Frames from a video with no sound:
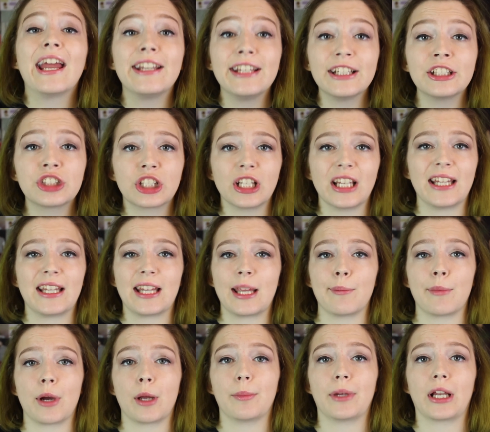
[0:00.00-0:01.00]
Initially
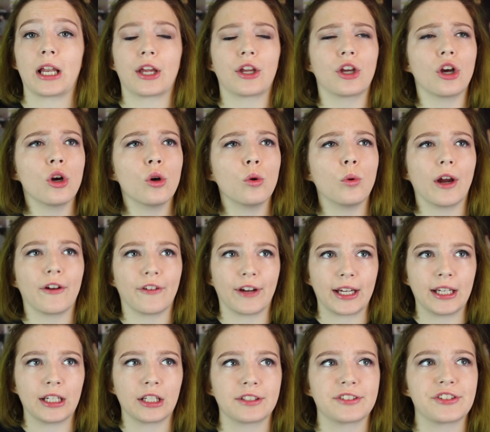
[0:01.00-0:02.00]
they might be like, oh, I
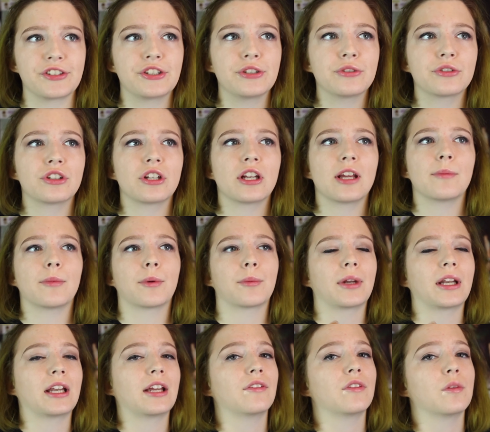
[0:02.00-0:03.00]
recognize this username, I'm
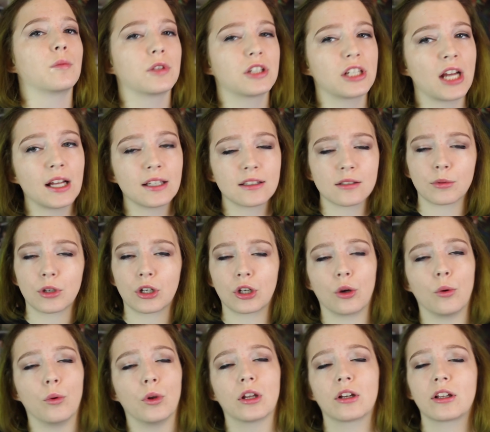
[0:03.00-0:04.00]
gonna give them a chance, I'm gonna
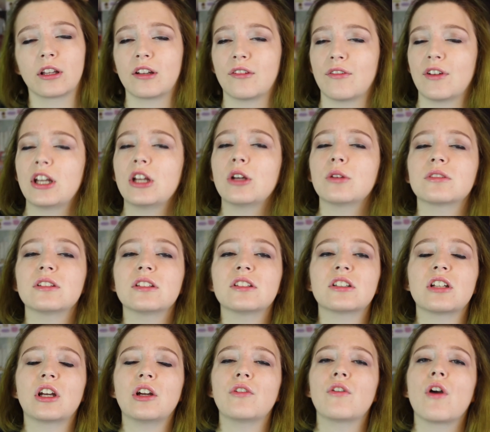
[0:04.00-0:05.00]
go and look at their videos and
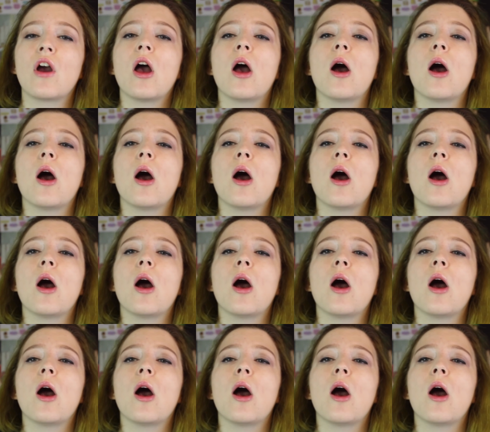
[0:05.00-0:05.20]
stuff,